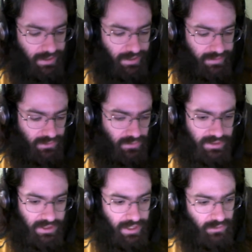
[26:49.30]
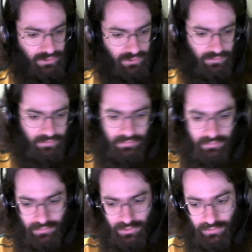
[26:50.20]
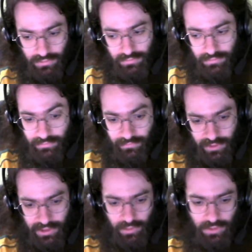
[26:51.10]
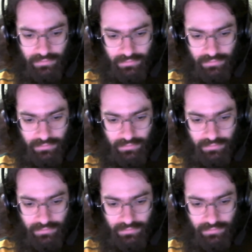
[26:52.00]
And so this allows you to, for example,